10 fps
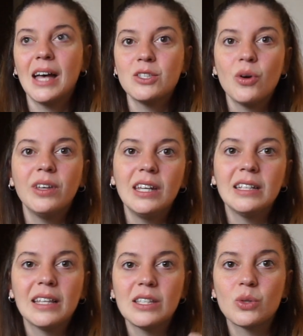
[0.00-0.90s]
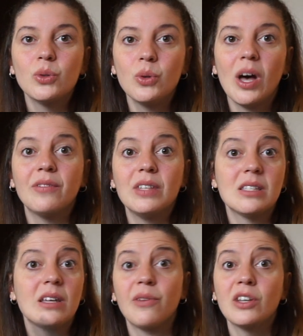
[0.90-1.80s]
So I think that it's good to have this
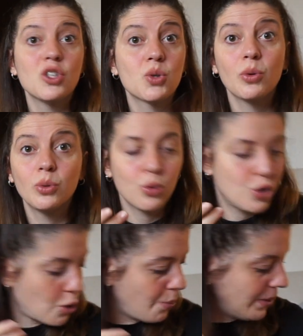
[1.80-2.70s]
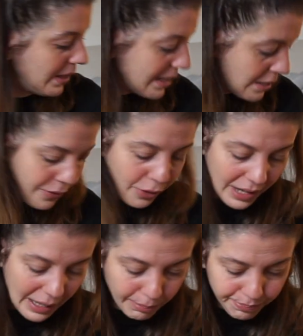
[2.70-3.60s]
if I just want to chop things for
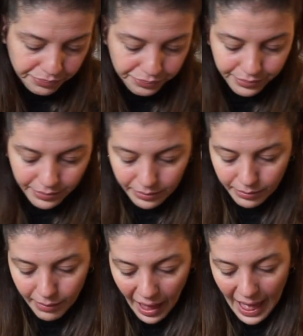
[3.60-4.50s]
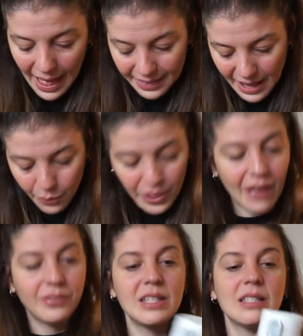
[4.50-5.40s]
him. And then we
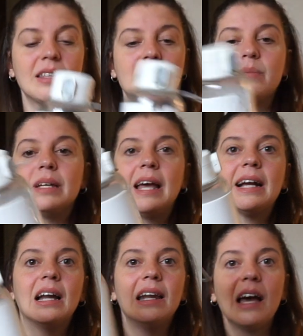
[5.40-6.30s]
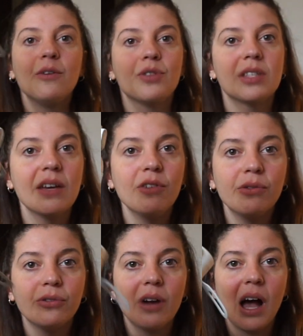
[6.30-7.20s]
have this that has been like a lifesaver
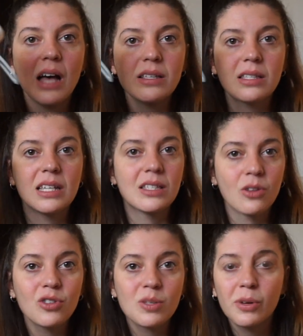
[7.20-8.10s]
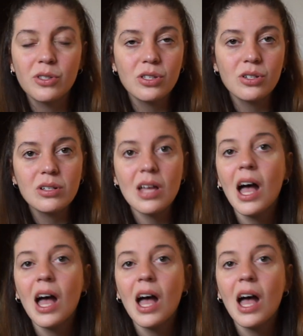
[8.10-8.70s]
for us. It's not sponsored.